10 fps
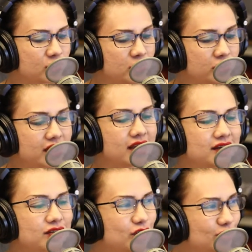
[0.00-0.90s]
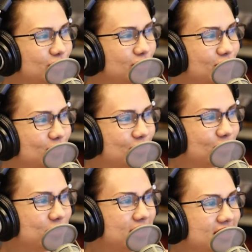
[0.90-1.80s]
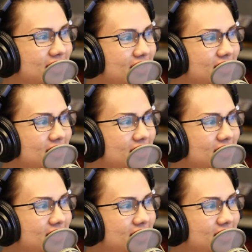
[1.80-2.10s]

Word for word: So we're looking under the hood, so to speak.